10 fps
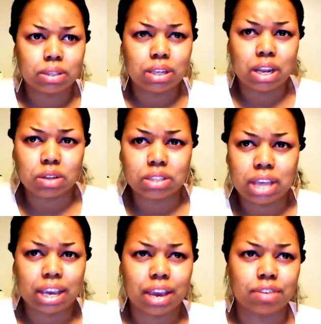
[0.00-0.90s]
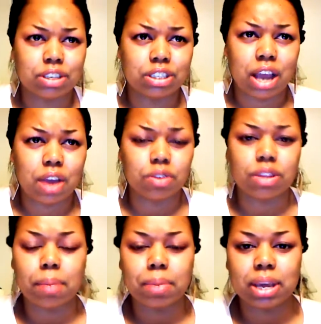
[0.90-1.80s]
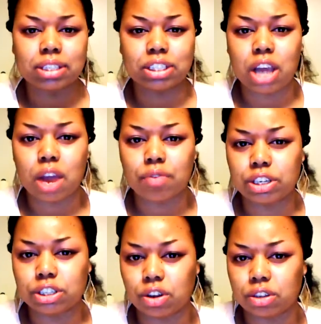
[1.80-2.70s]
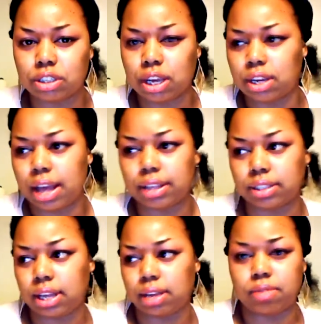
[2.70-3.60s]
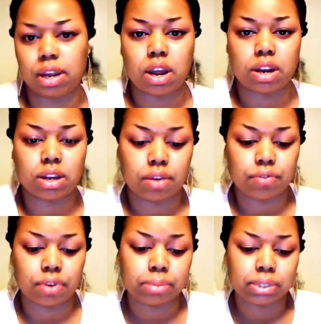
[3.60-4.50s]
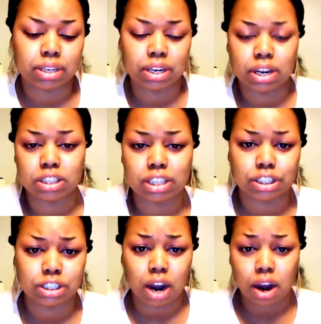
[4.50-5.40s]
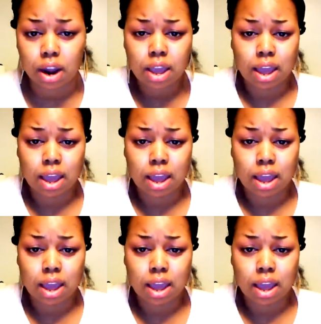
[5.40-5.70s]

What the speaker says: taking care of a child, you think because a child reached 13, that's it. They know how to cook for themselves. They know how to take a shower.